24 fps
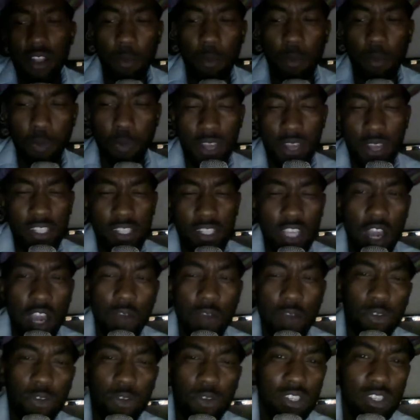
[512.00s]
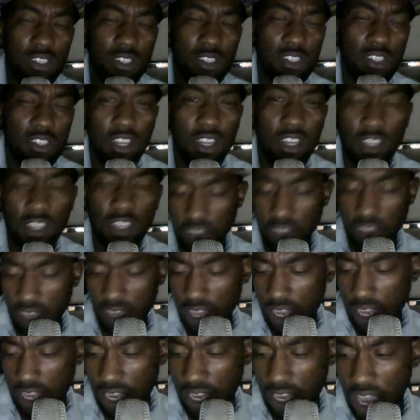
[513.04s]
press conferences.
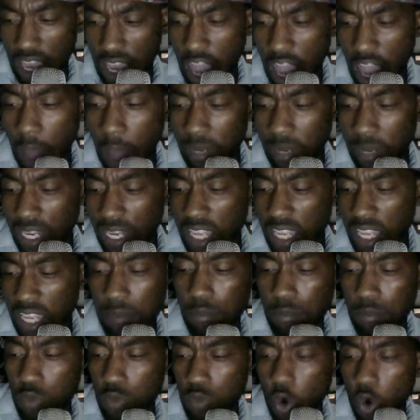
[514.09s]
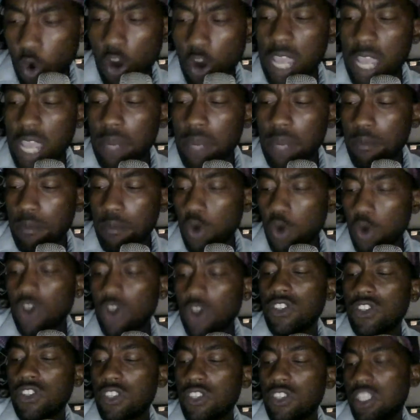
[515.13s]
I'm gonna get more and more
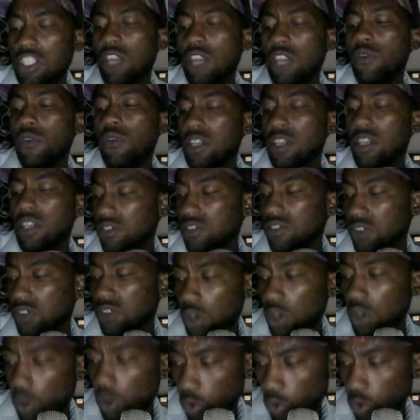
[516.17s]
serious